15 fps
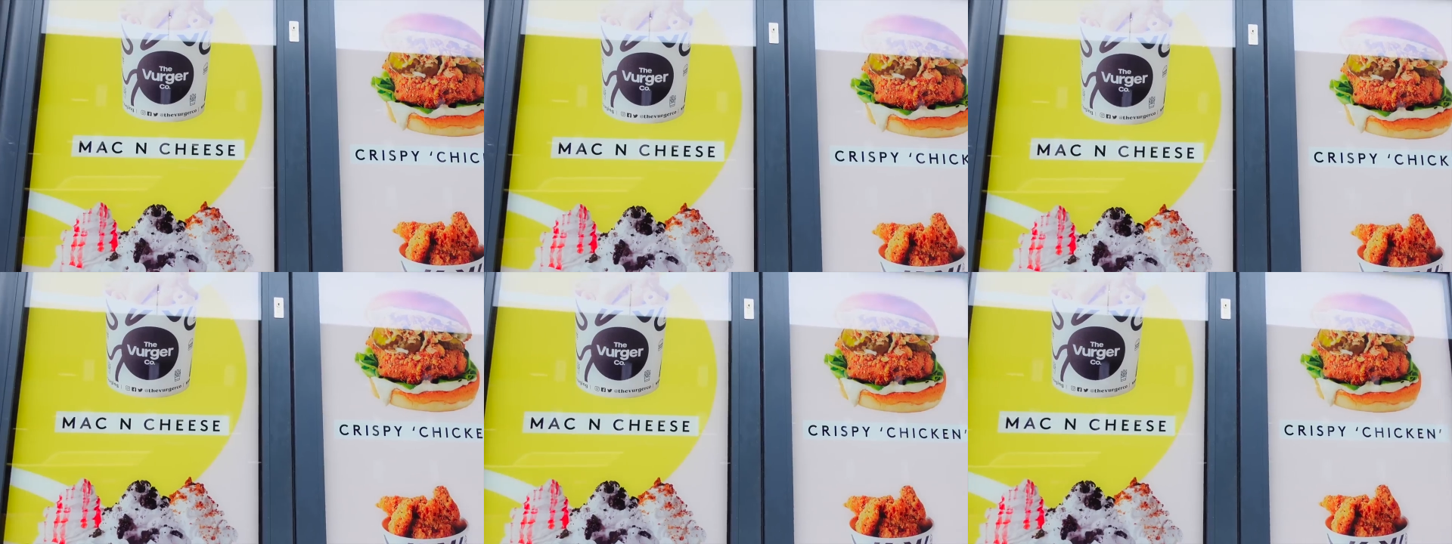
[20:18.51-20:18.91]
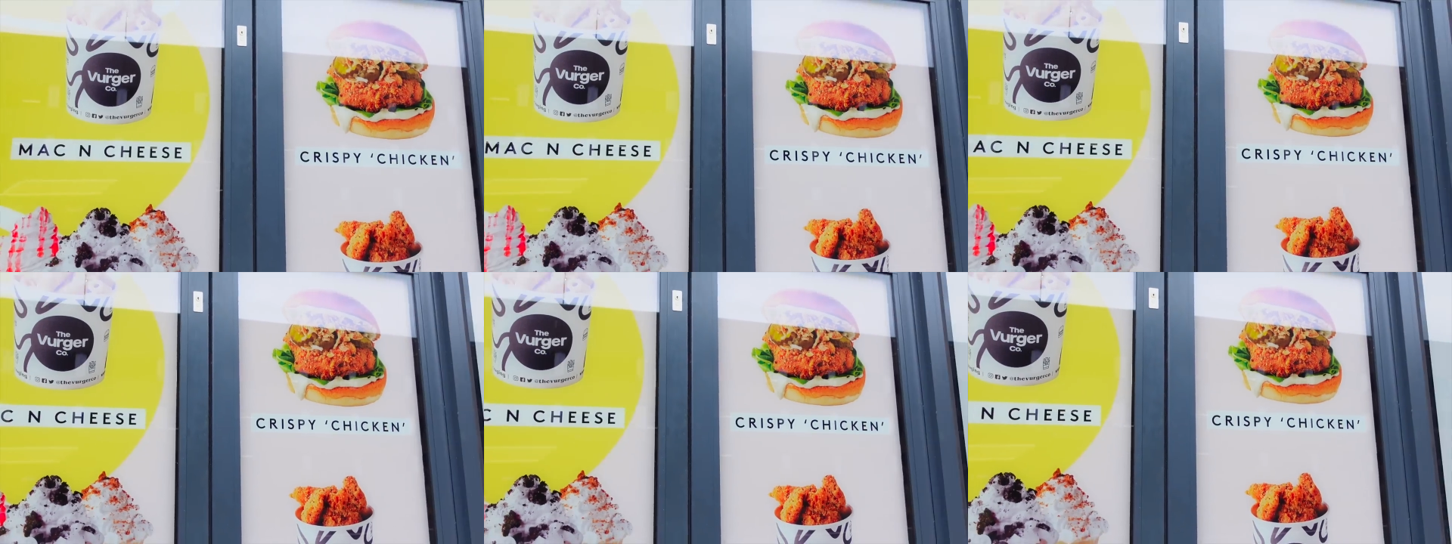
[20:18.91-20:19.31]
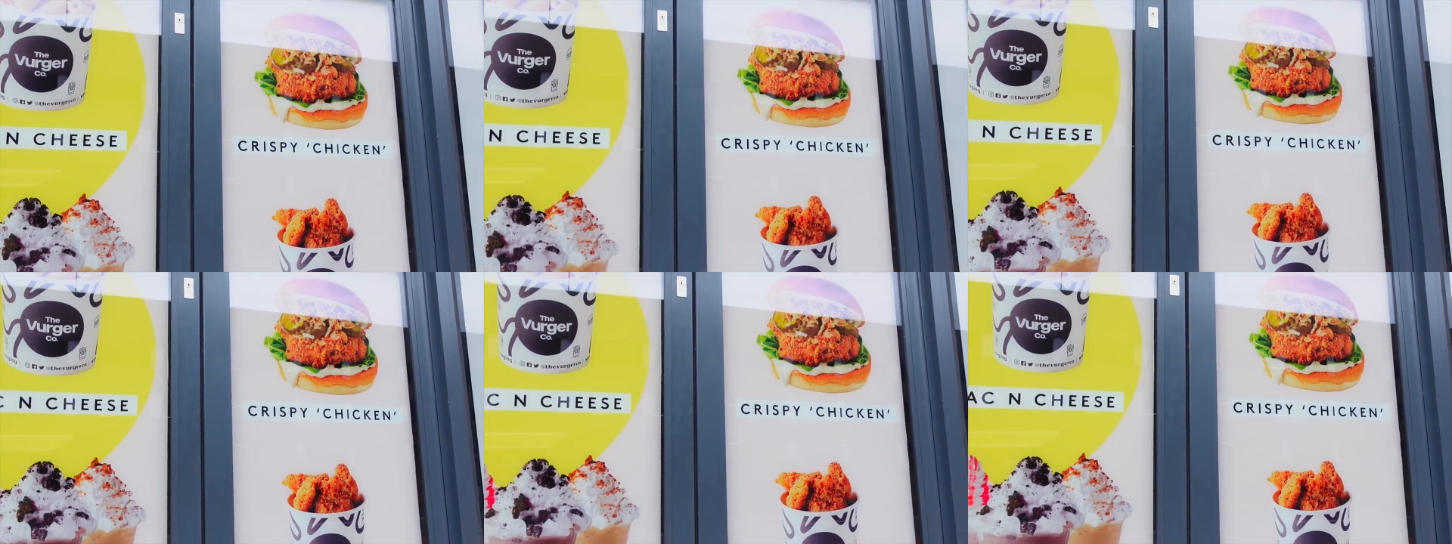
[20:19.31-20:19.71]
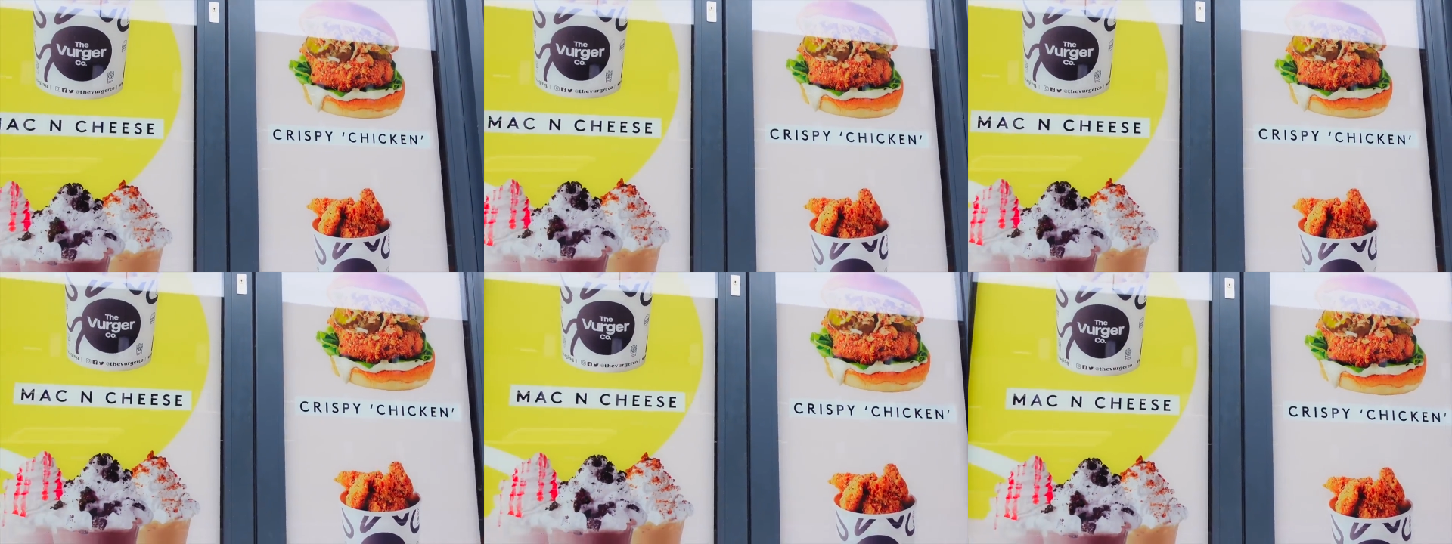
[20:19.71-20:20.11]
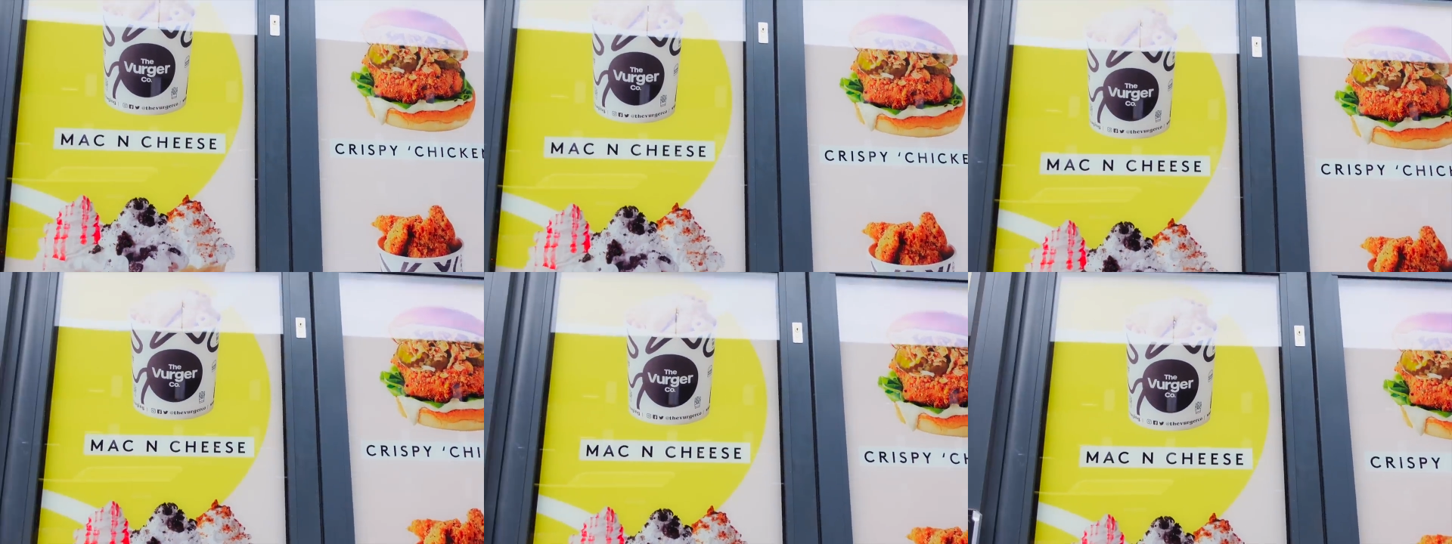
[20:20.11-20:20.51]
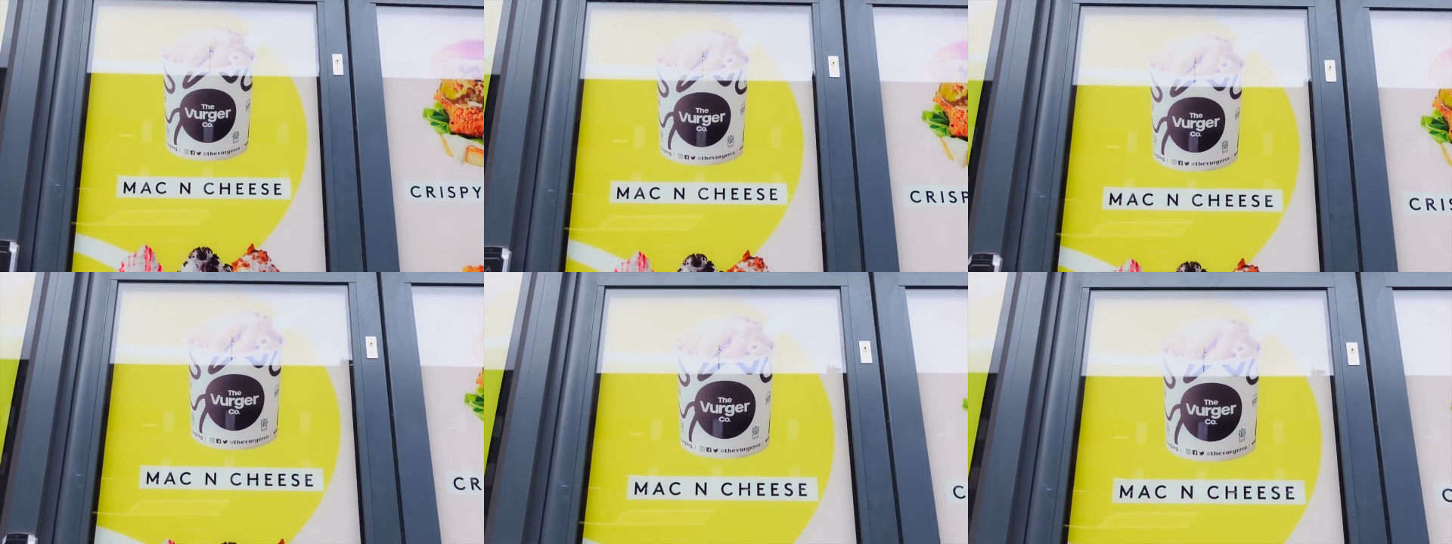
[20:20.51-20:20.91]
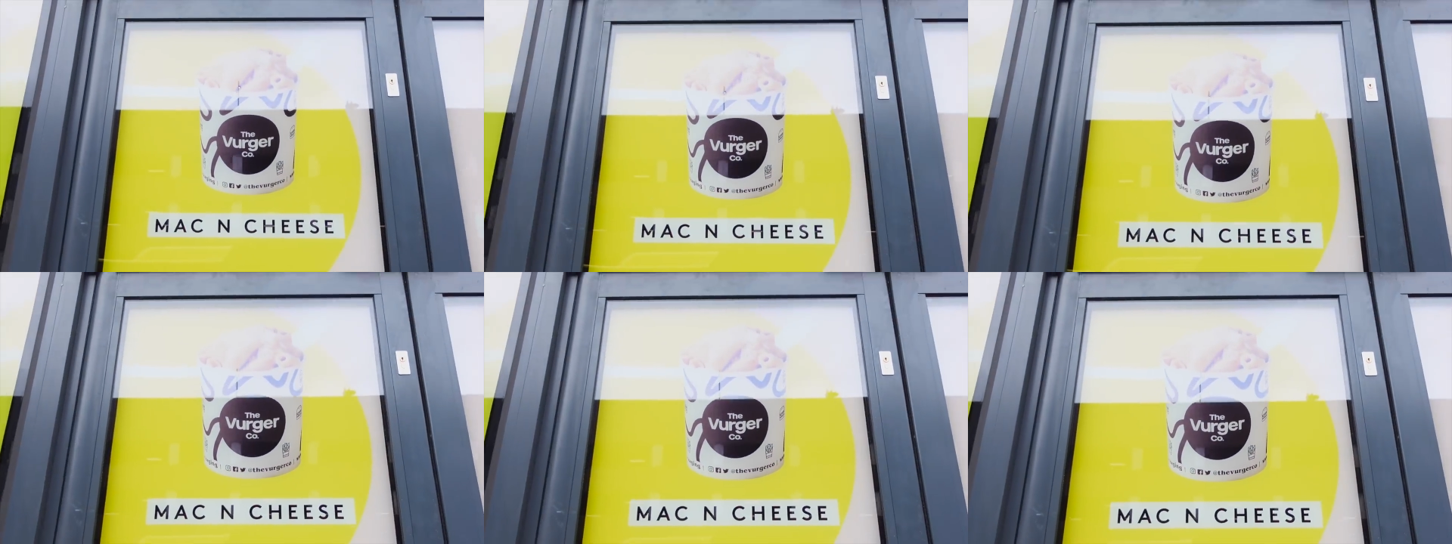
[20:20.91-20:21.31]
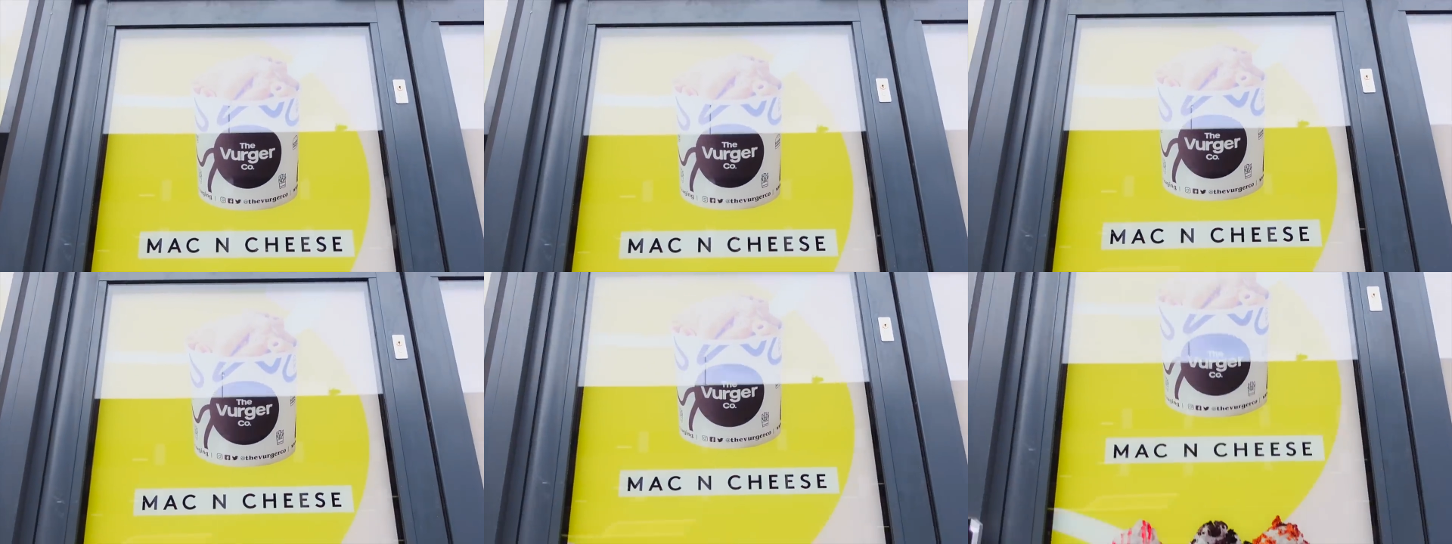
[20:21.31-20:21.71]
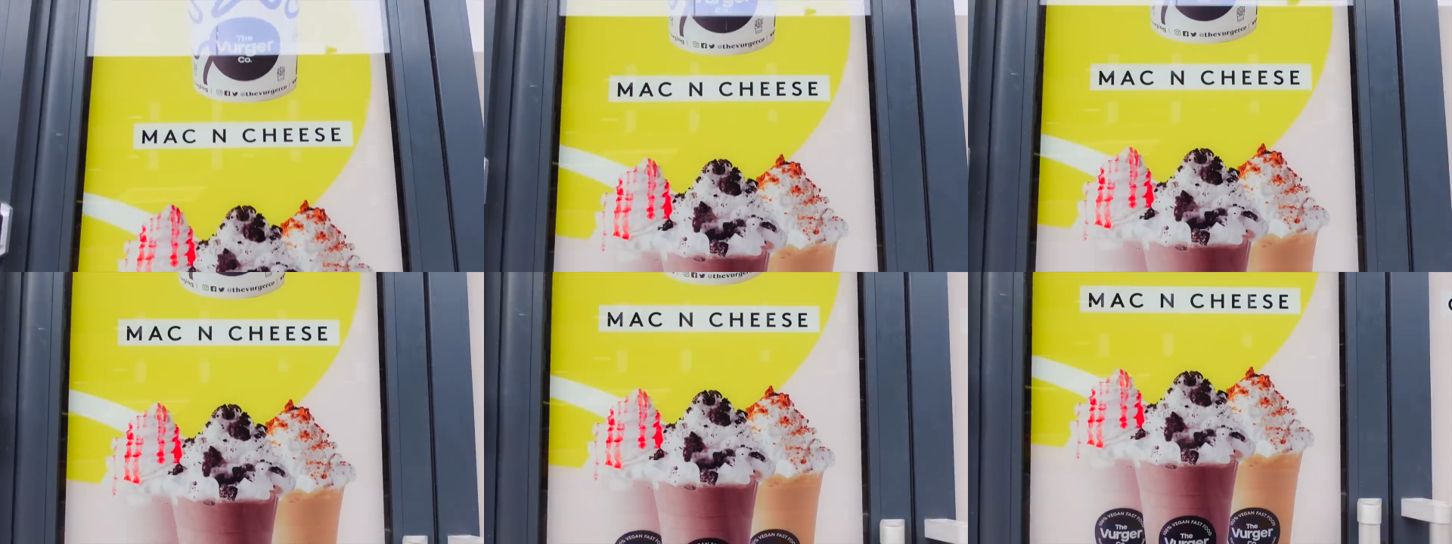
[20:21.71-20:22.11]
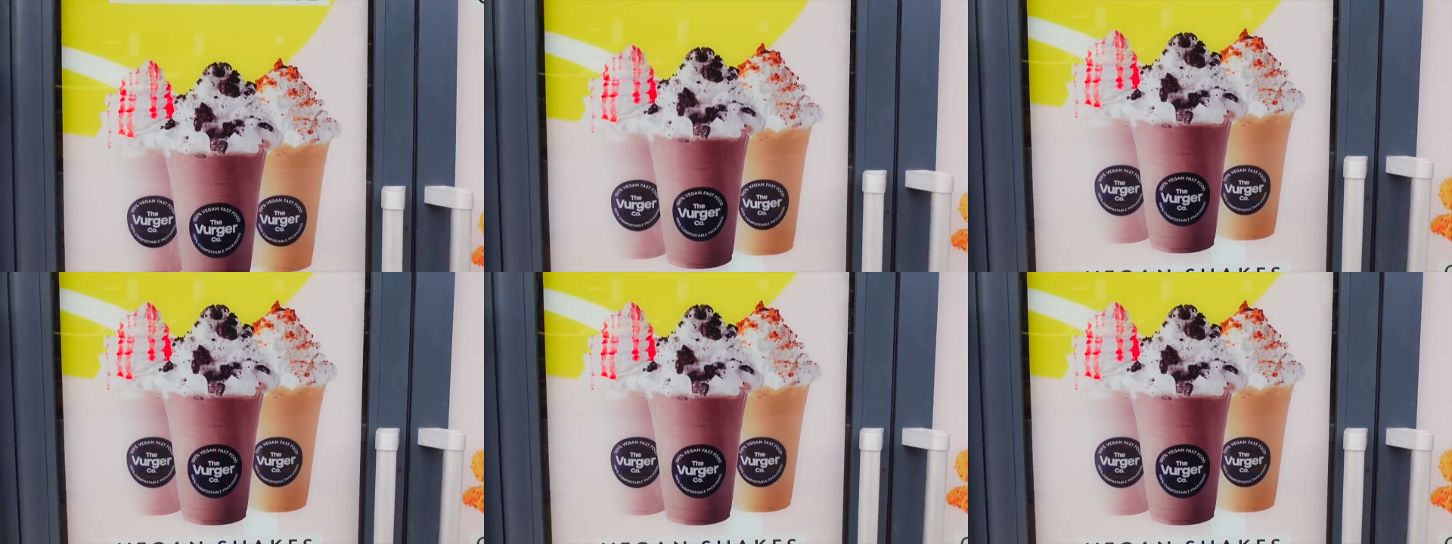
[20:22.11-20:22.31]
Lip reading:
(no speaker visible)